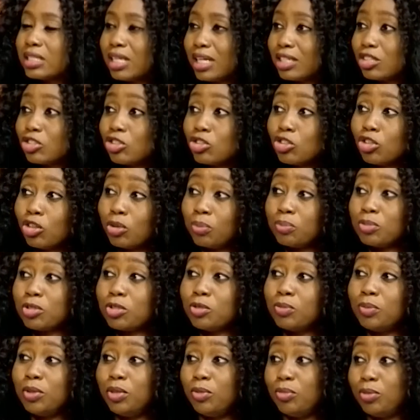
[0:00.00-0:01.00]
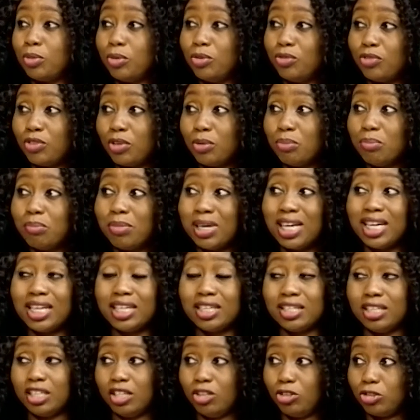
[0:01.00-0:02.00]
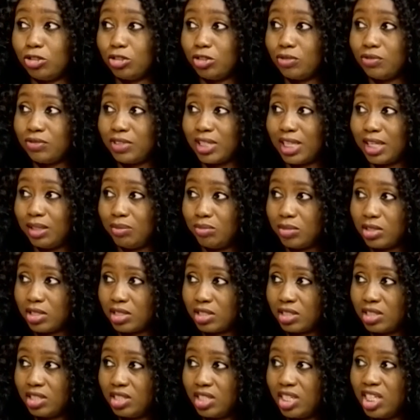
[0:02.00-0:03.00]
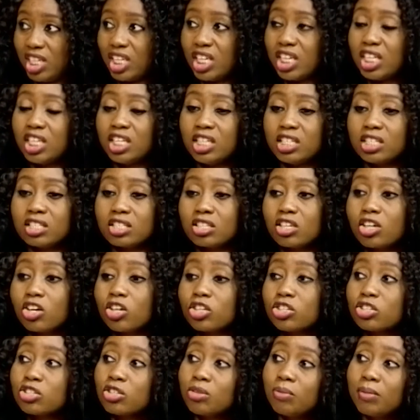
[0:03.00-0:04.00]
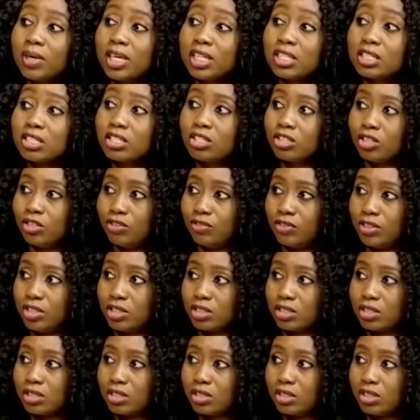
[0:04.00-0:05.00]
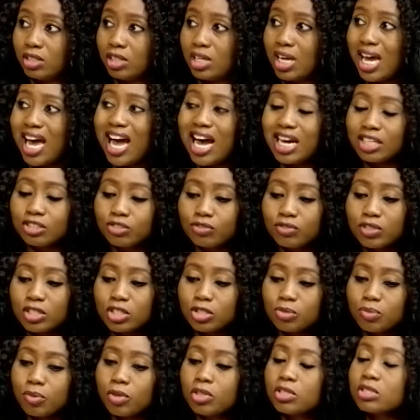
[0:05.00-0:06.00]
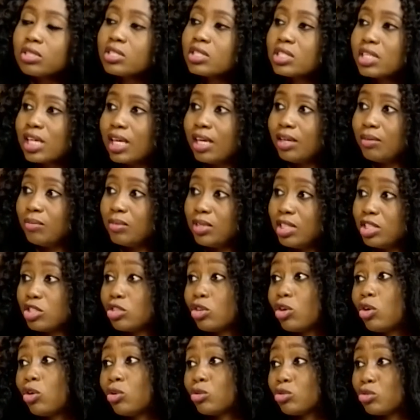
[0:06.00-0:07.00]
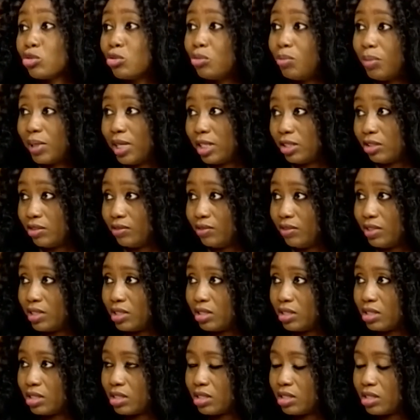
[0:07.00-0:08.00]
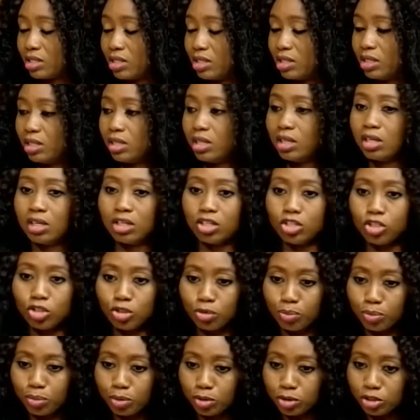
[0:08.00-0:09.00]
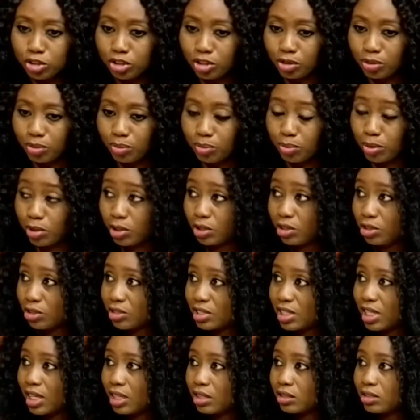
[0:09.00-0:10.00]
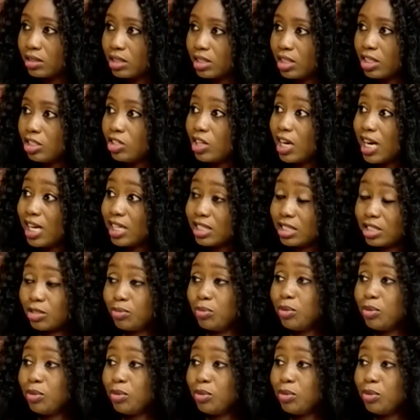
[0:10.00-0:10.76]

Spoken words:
that stops people from buying a lot of times is customer service. And response time is also part of this. You put your products out there, you ask